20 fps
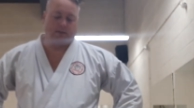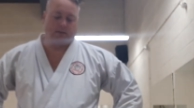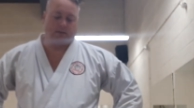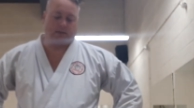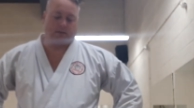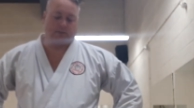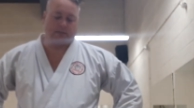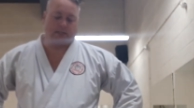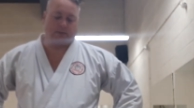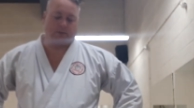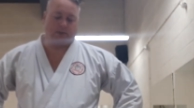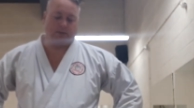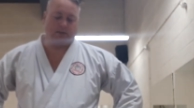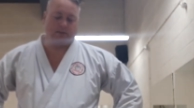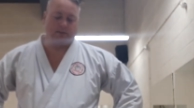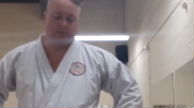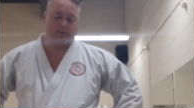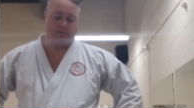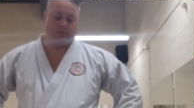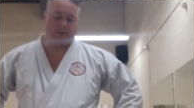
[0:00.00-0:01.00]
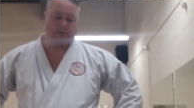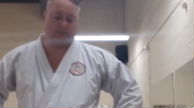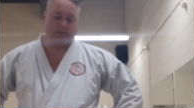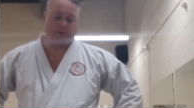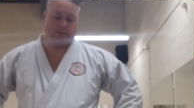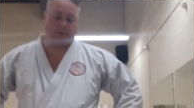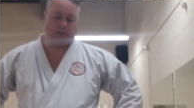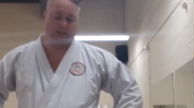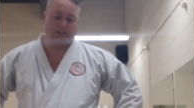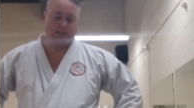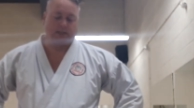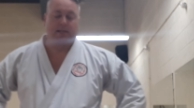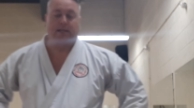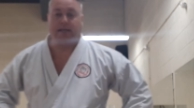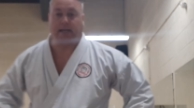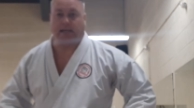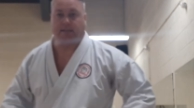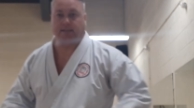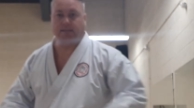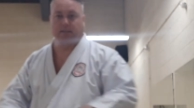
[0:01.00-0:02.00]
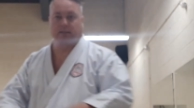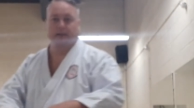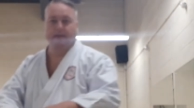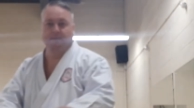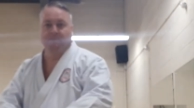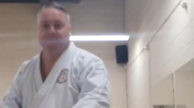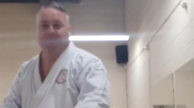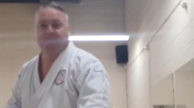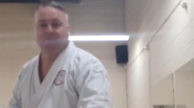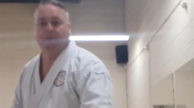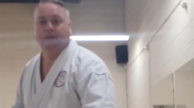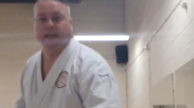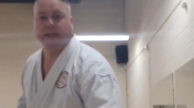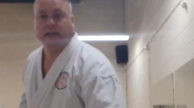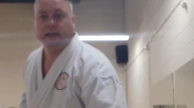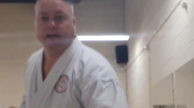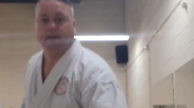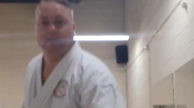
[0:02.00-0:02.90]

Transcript: That was that one? What's the other one? Yes, here,